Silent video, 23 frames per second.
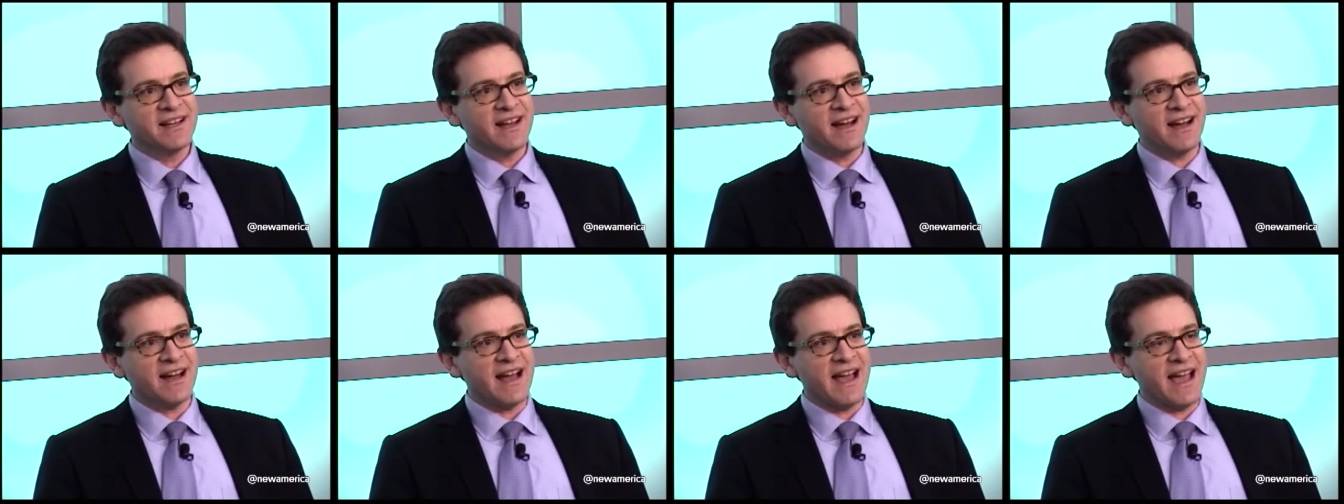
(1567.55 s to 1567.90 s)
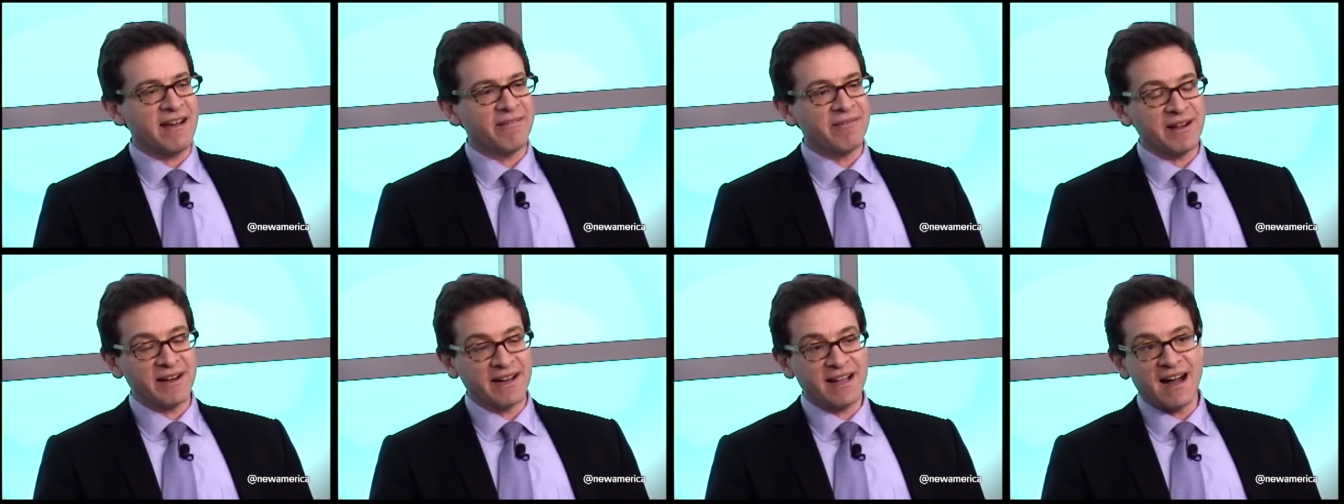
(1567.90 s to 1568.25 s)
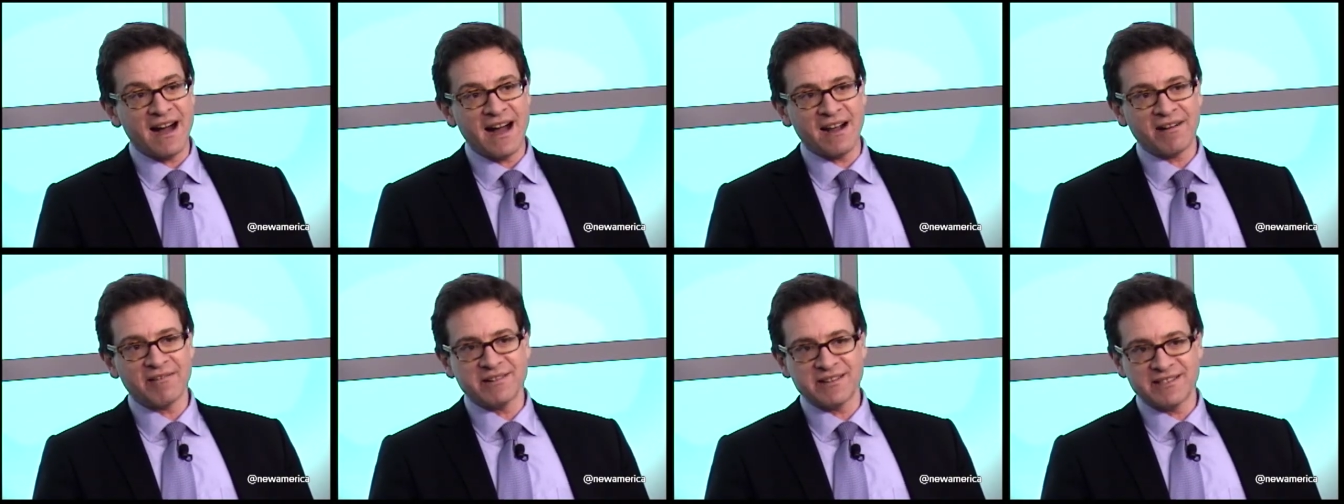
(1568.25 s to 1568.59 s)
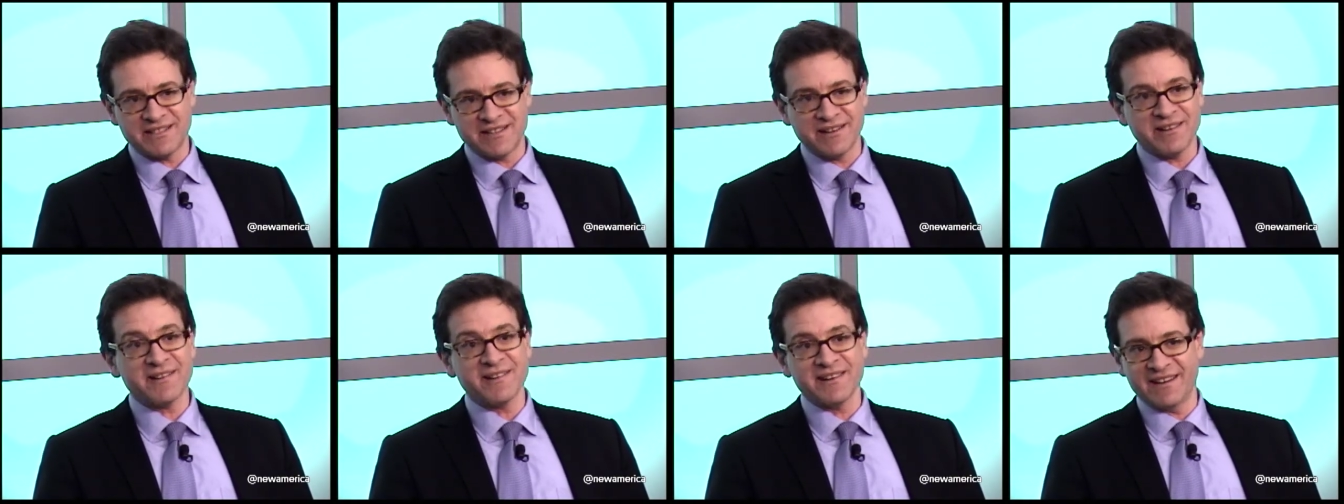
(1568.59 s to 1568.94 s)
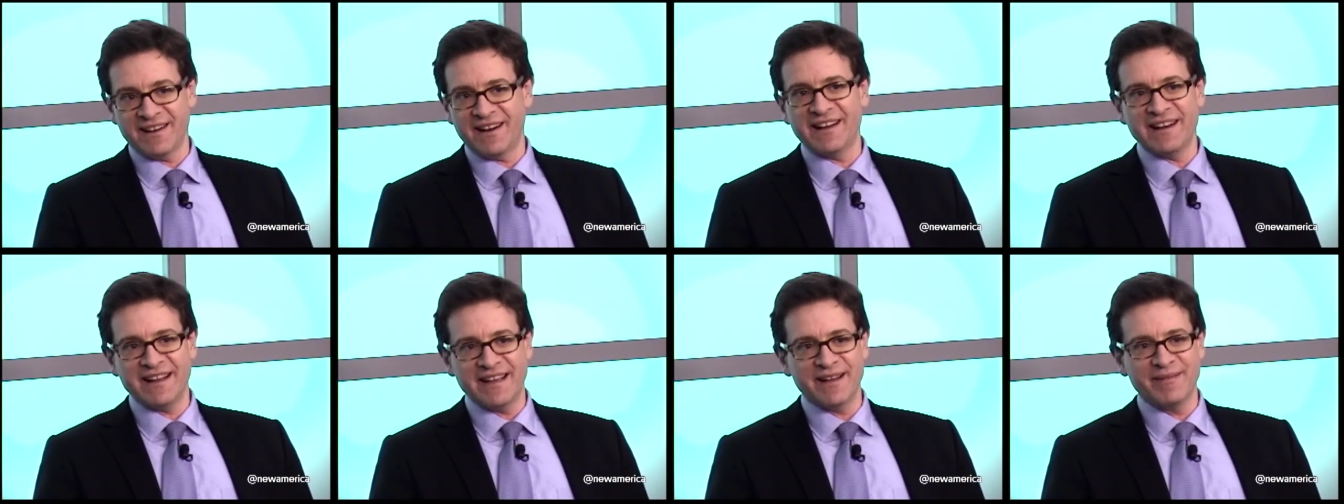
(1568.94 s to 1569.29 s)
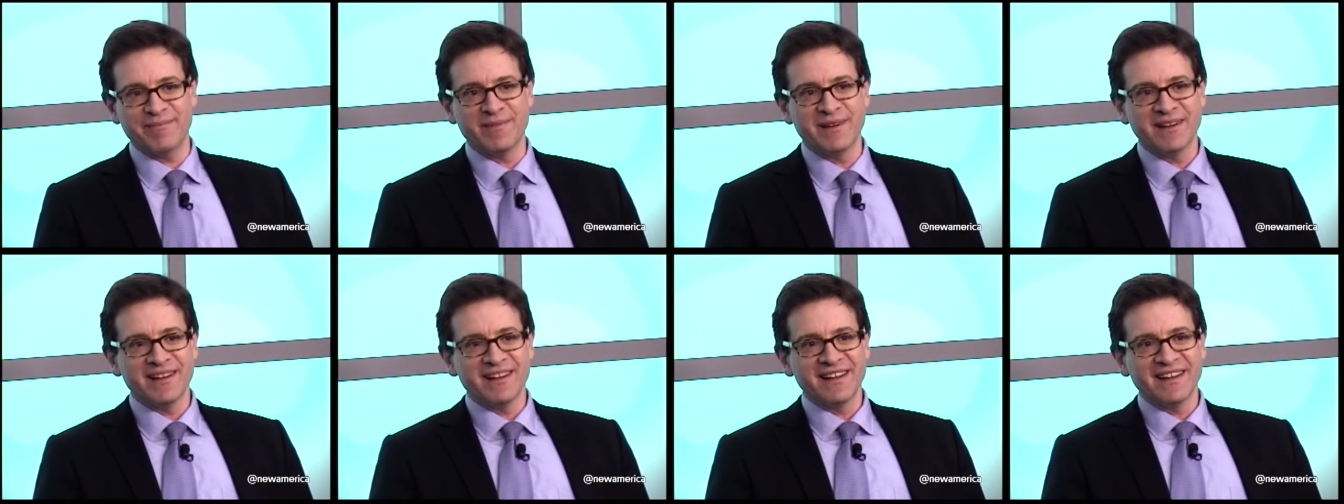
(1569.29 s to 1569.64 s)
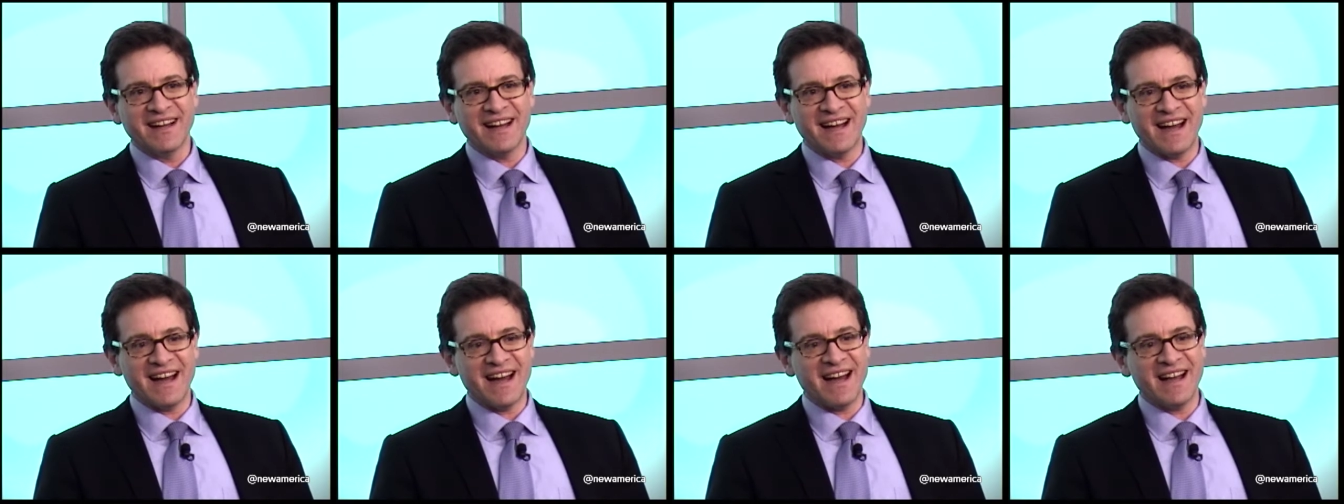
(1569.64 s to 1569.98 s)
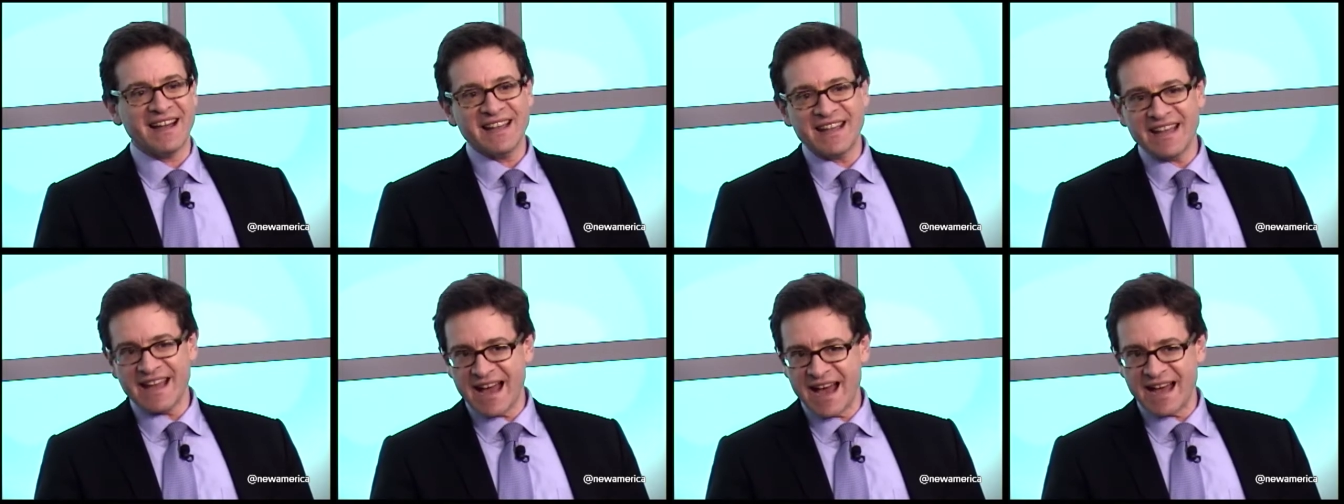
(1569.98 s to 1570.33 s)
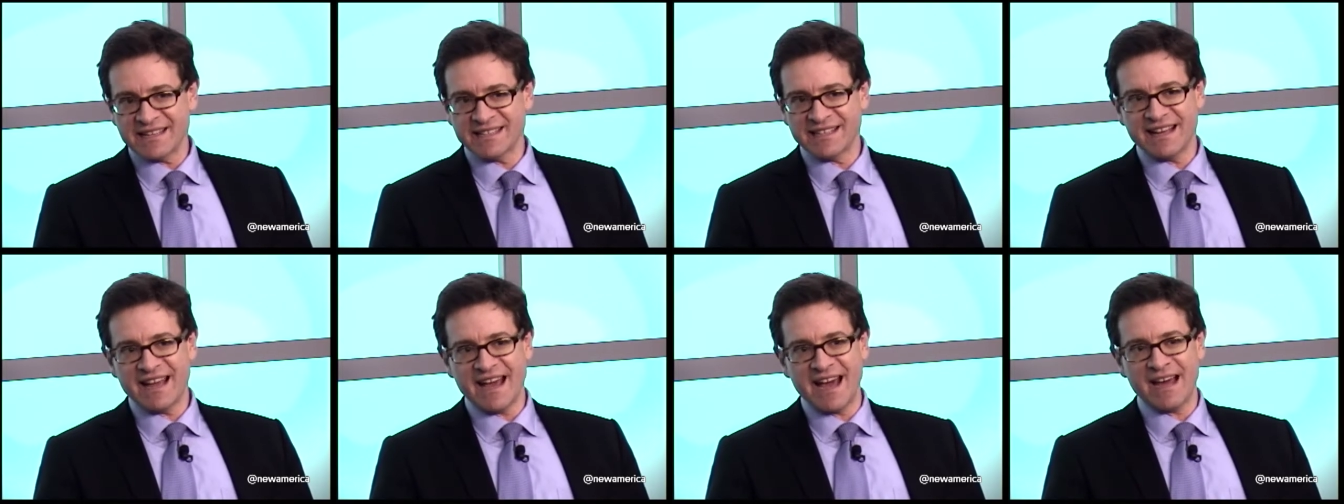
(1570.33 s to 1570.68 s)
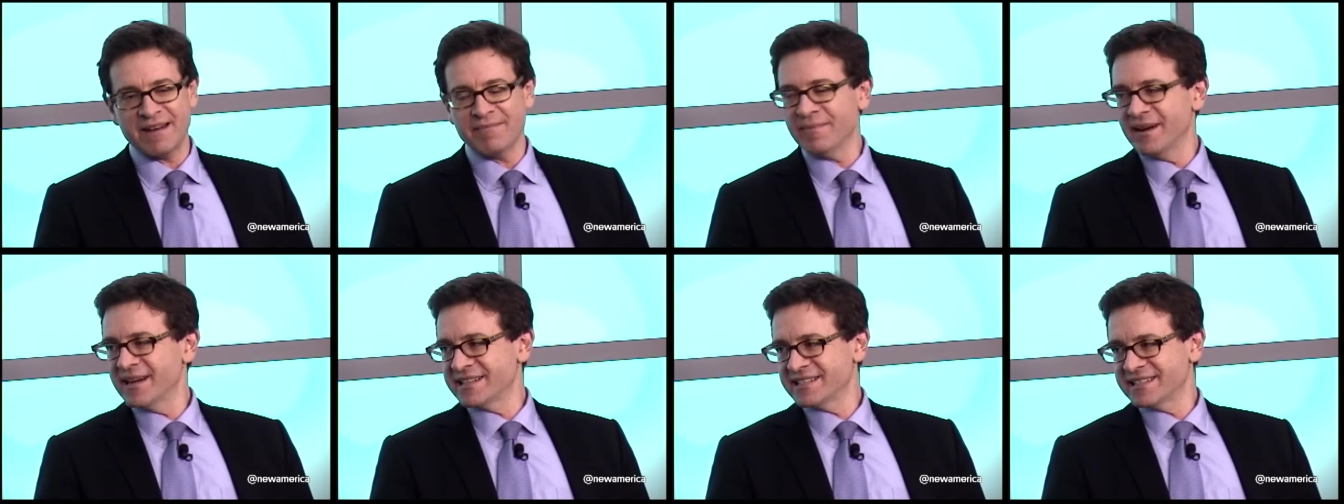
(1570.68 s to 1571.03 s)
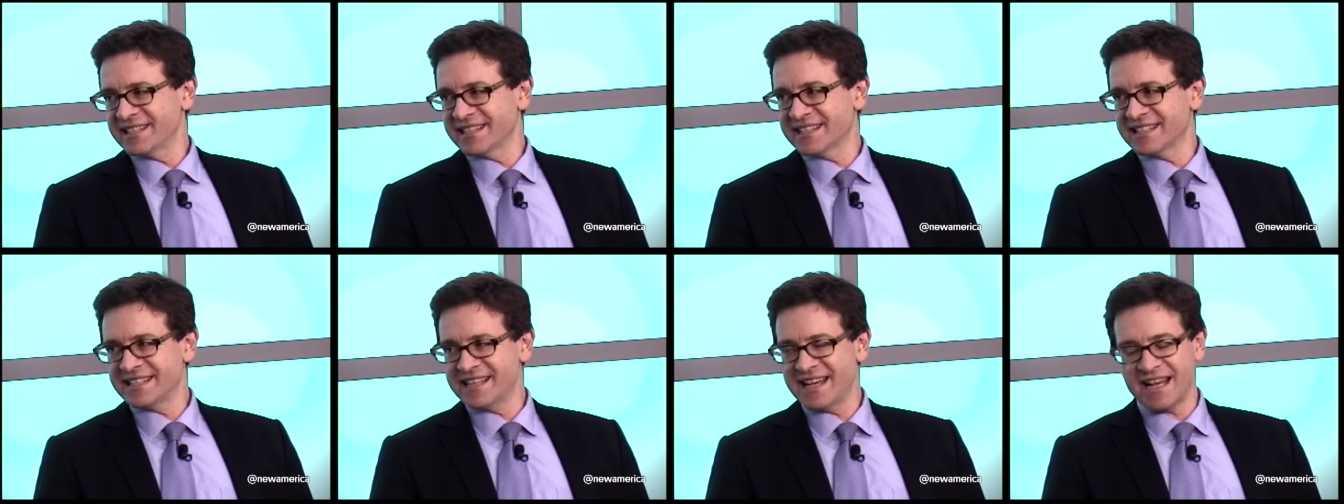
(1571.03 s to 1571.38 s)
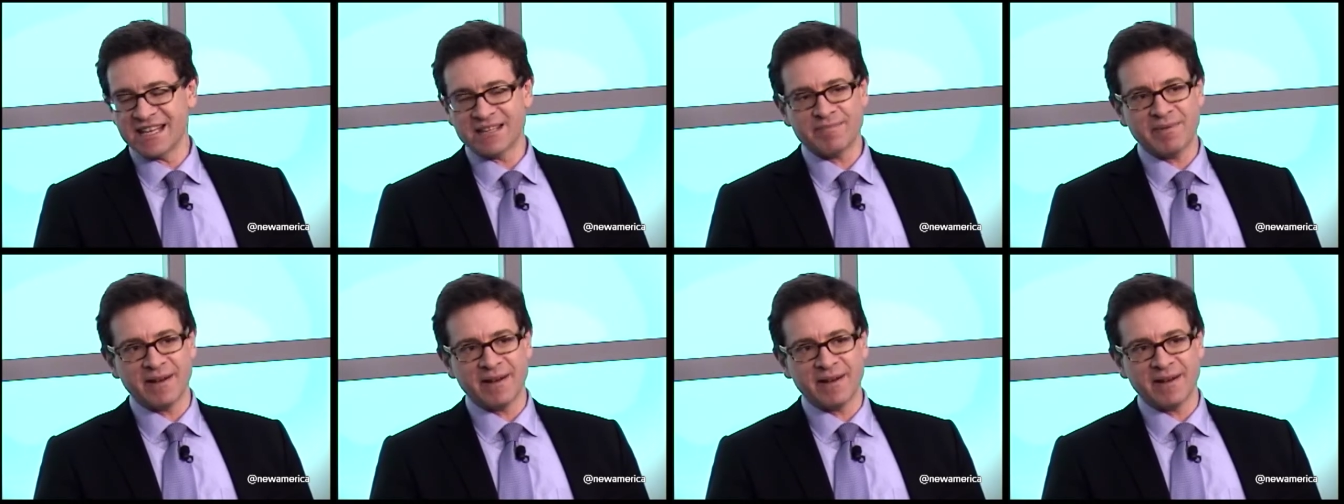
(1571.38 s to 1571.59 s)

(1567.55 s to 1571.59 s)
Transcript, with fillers: And when Congress turned on him, he hasn't had much success.